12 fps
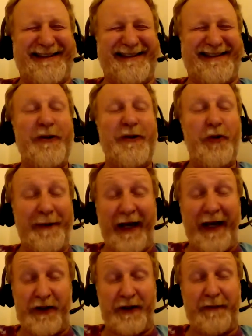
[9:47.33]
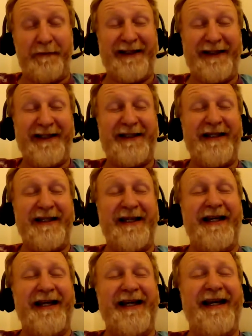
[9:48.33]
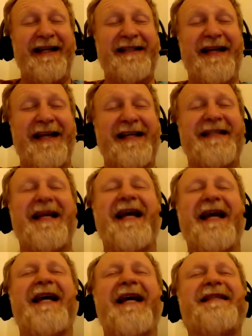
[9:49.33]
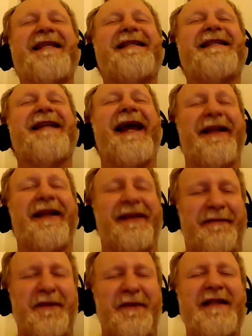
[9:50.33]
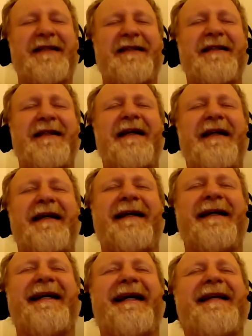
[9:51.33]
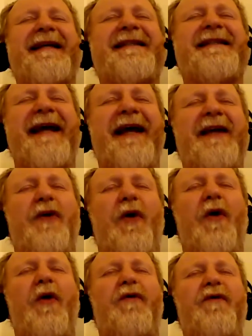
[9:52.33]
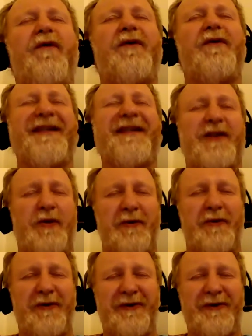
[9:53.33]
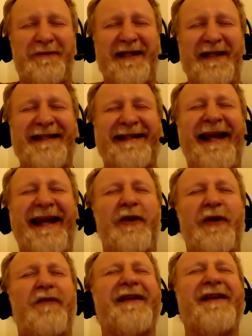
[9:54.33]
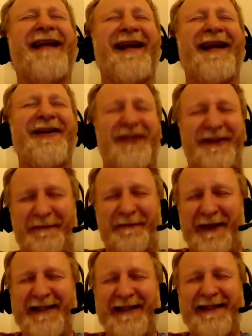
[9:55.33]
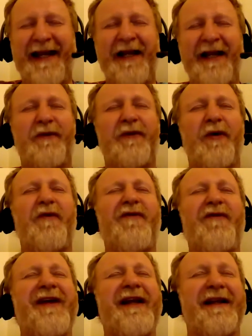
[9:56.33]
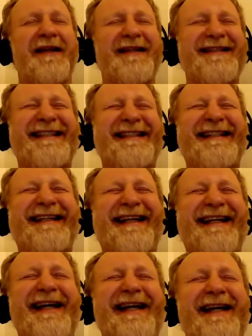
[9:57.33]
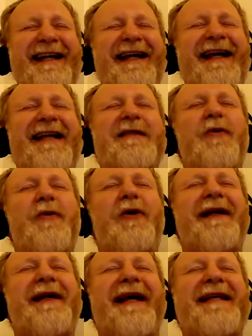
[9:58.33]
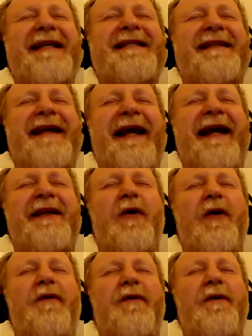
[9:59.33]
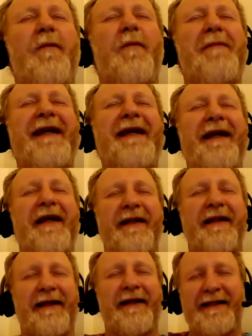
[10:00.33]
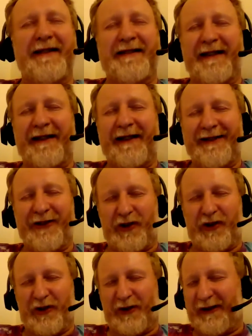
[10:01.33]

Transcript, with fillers: it could be action but it's it's it's it's a state it's a state of the soul a state of intention a state of your feelings it's more like a state of your being is unconditional